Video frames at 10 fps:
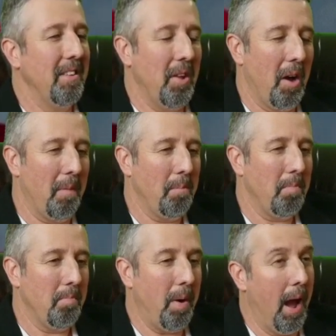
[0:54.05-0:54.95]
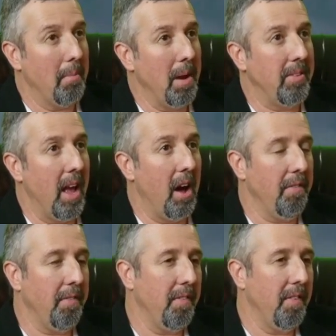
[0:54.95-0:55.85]
So, proud of
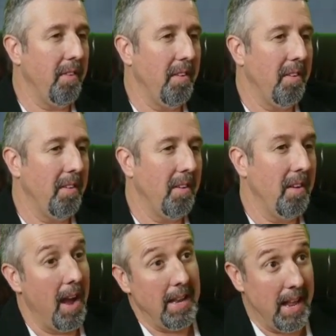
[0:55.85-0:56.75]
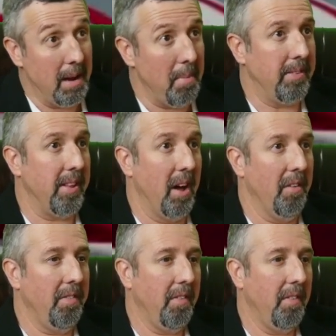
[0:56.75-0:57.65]
myself. I did it
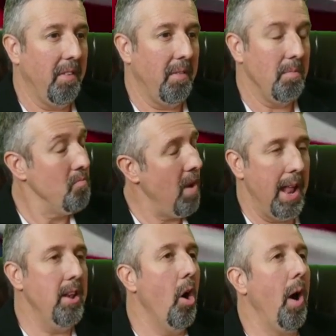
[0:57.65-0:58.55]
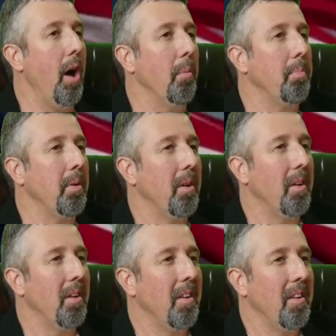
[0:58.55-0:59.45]
myself, had no help.
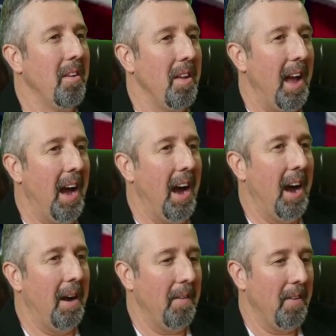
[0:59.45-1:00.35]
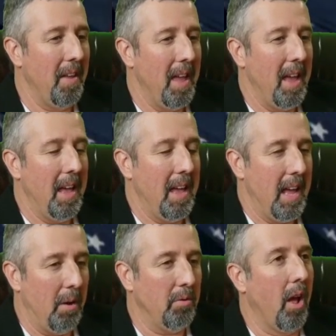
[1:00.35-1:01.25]

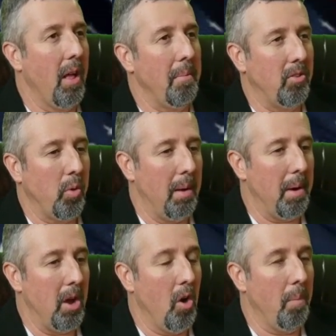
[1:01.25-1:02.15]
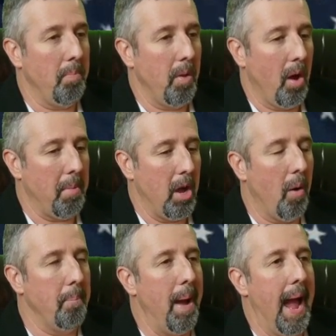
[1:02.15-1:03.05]
And it was all on my sweat of my
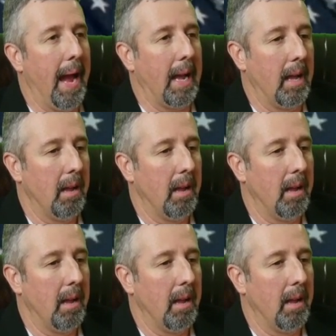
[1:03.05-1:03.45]
own back